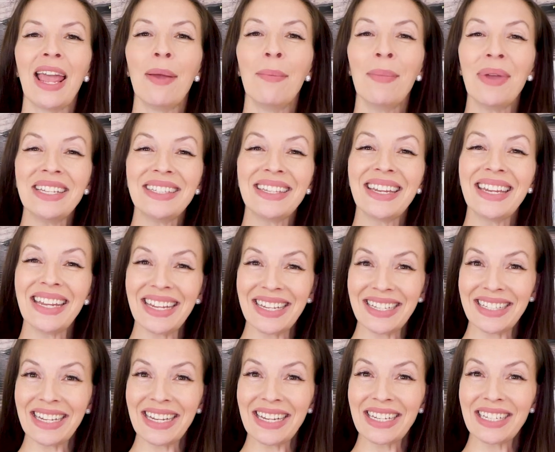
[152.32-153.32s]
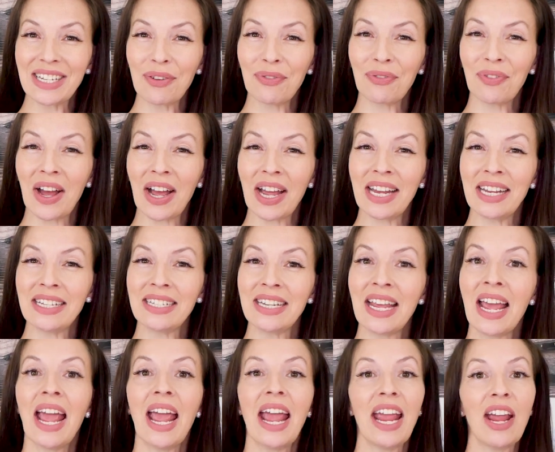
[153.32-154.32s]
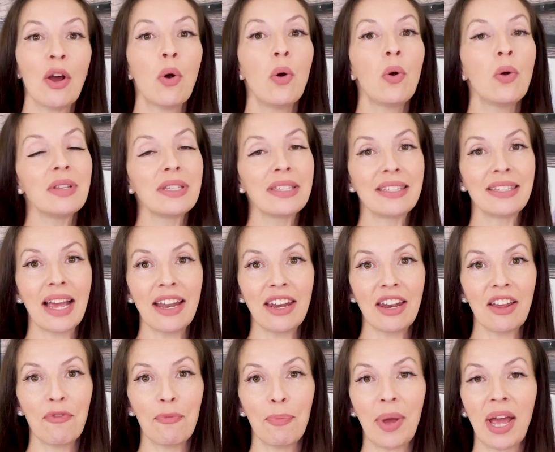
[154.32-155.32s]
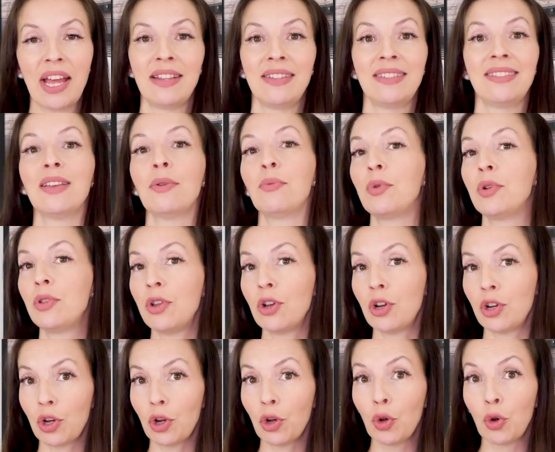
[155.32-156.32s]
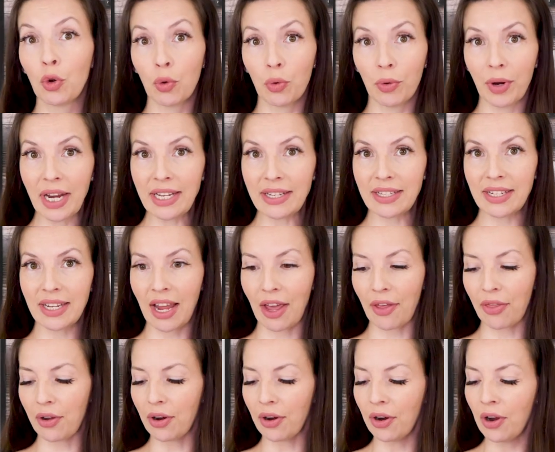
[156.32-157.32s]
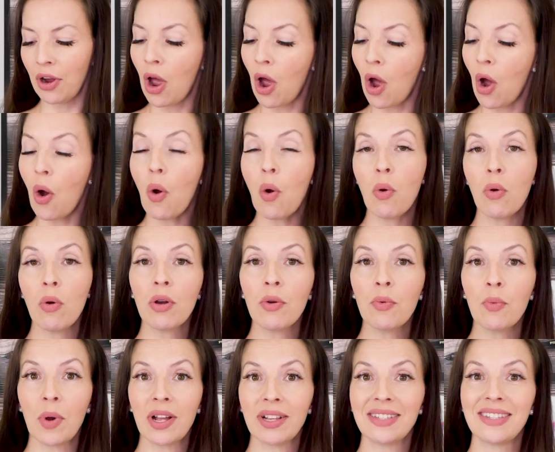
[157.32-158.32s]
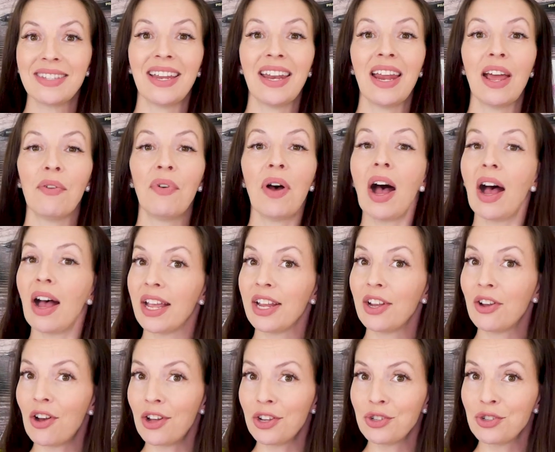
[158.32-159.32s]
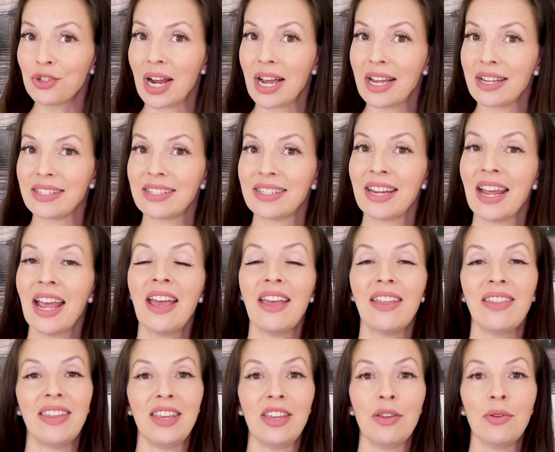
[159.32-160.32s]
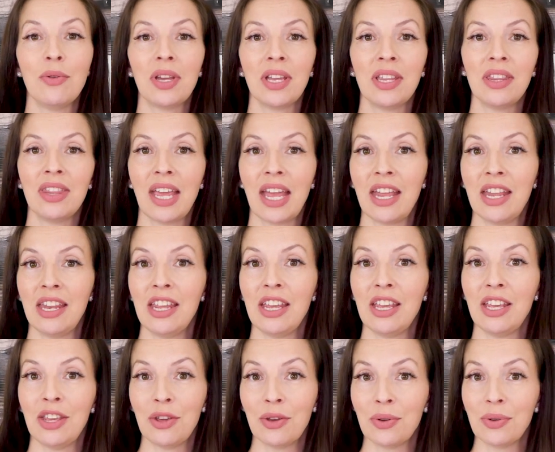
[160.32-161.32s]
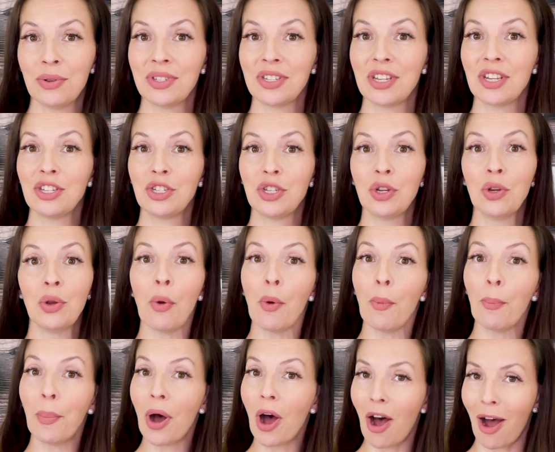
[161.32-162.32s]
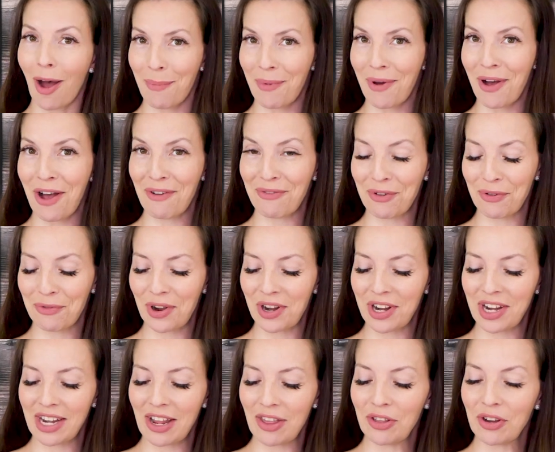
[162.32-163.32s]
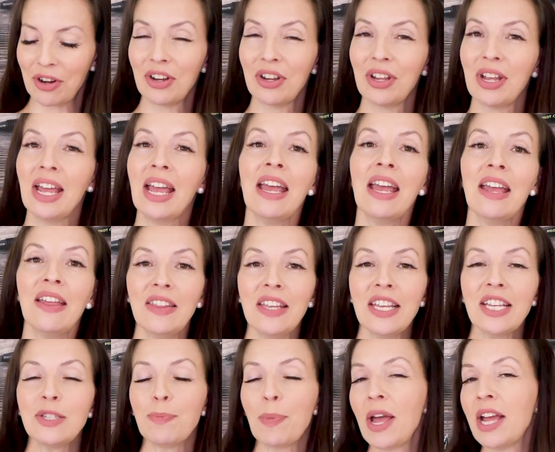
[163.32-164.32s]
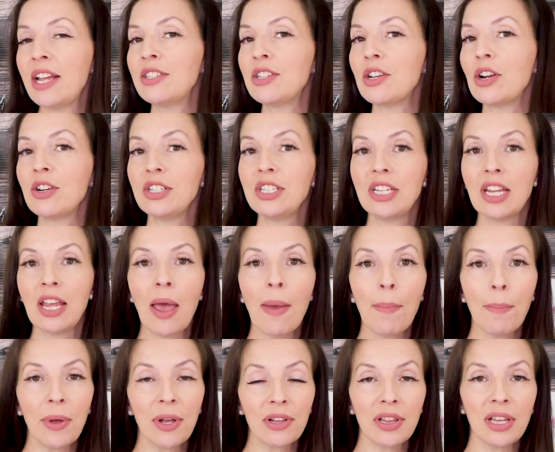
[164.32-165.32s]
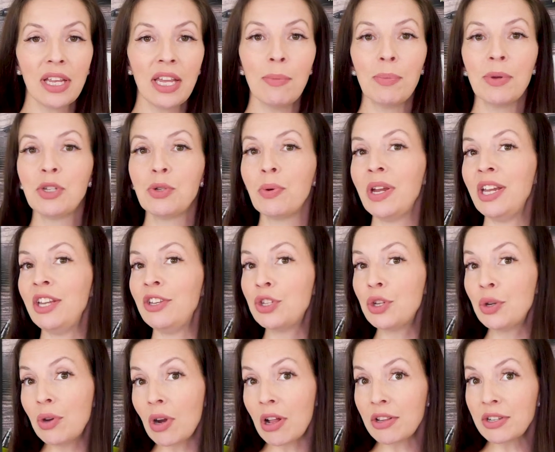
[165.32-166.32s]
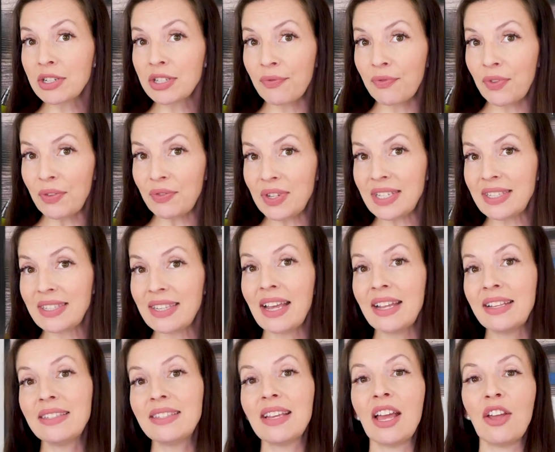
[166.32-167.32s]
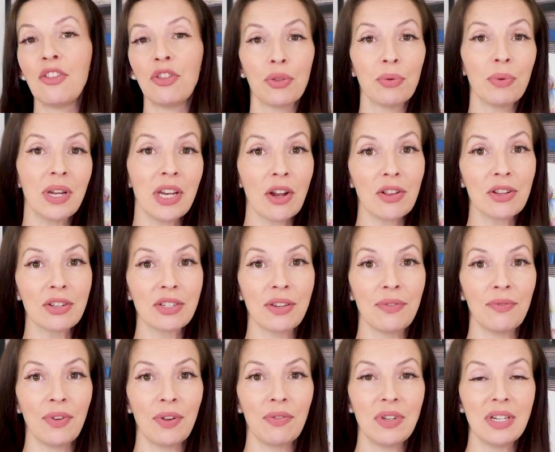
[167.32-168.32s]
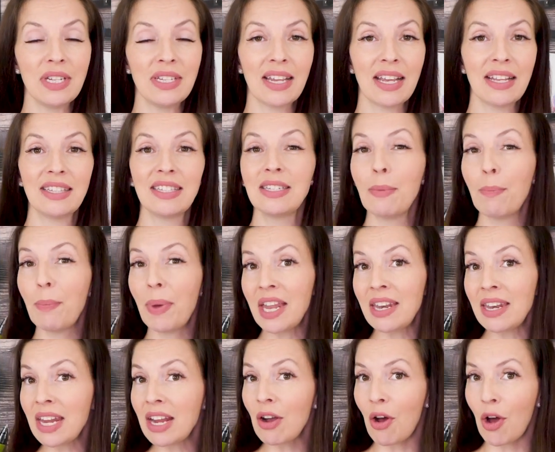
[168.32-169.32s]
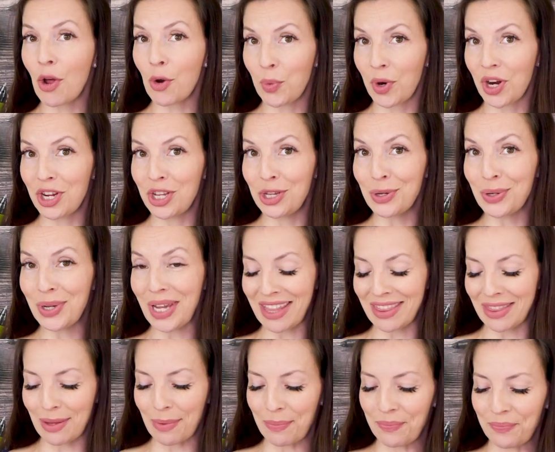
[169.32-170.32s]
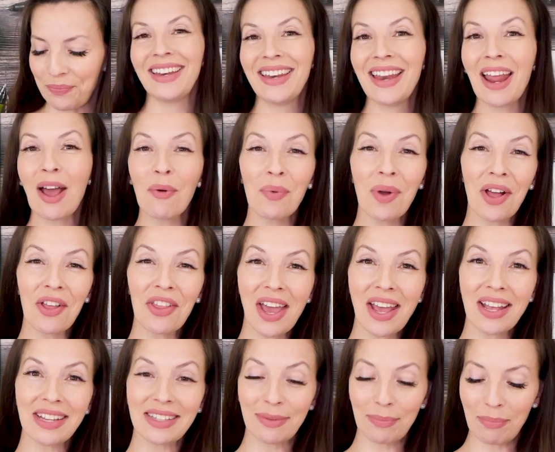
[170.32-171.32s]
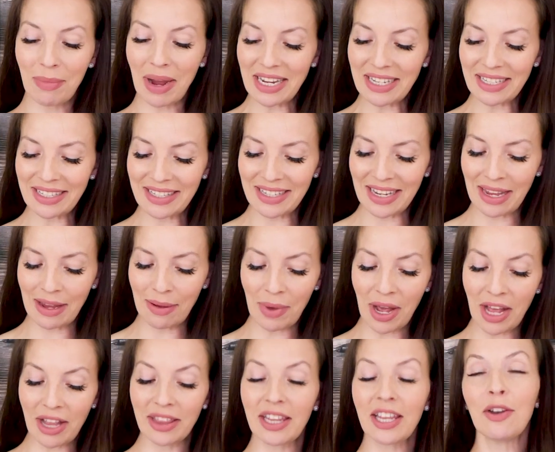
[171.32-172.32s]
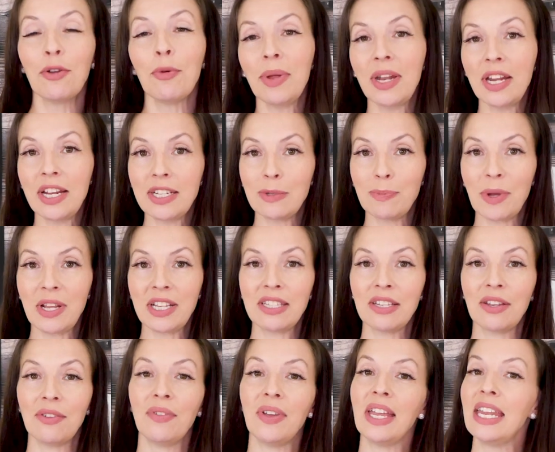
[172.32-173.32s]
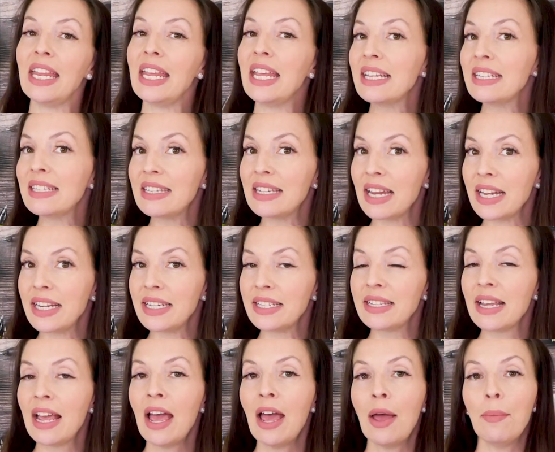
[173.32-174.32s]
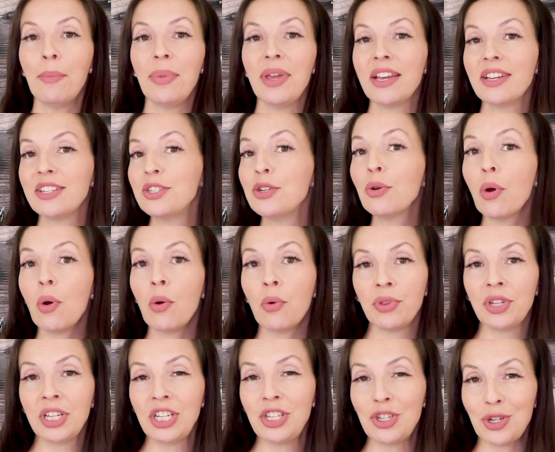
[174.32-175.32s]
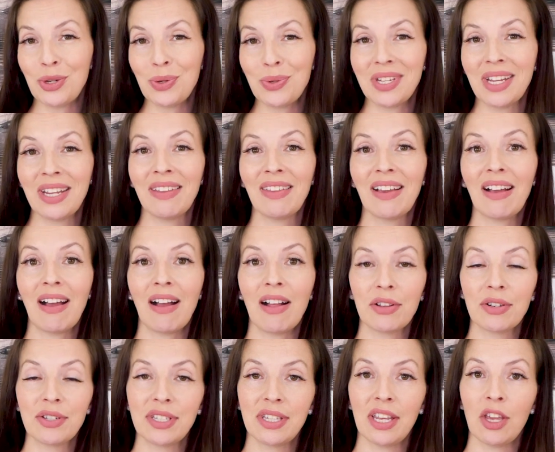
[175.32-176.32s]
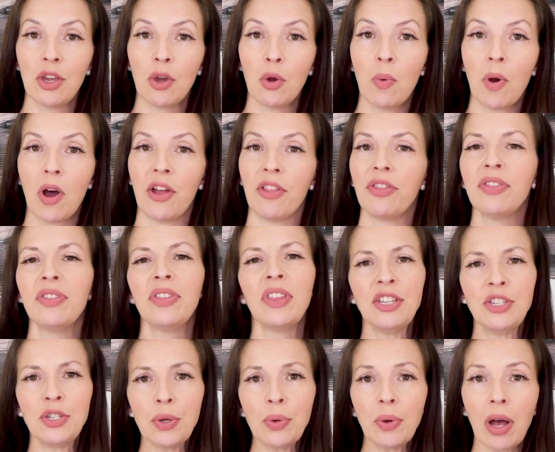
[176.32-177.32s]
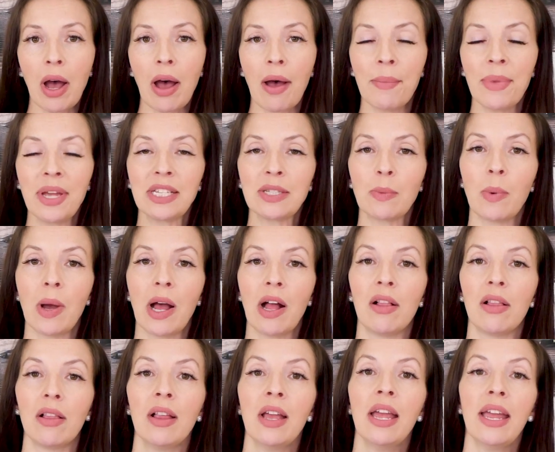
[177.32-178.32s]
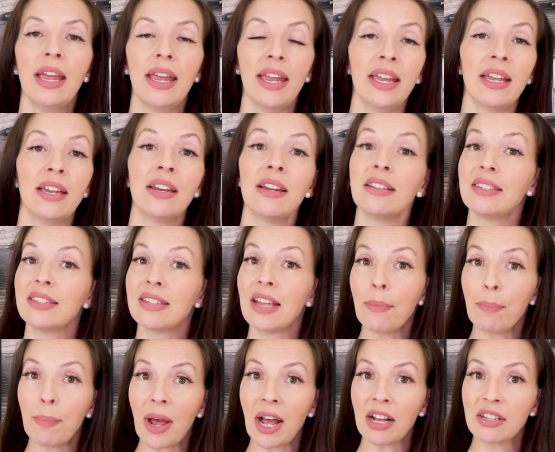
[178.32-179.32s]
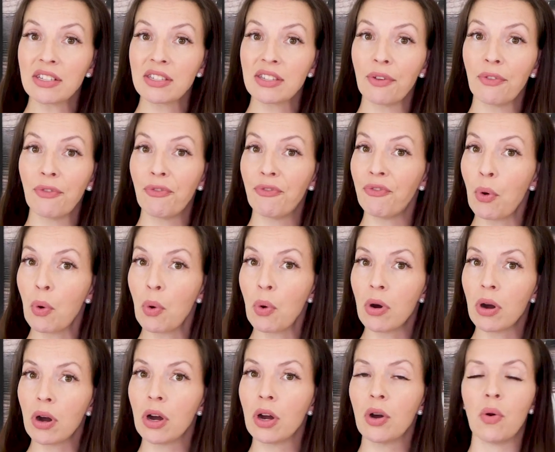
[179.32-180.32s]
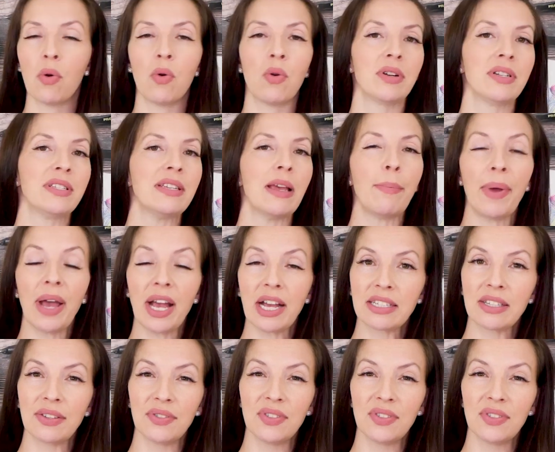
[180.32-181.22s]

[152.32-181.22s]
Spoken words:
It makes it easy to find a whole set of pens that will look great together, or ones that have high contrast that you can then use to pop off of one another. These pens are typically between $2.50 and $3.50, depending on where you get them. Now, while that might seem a little bit expensive, it is nice because you're only choosing the colors that you want. They do come as well in set packs of 4 or set packs of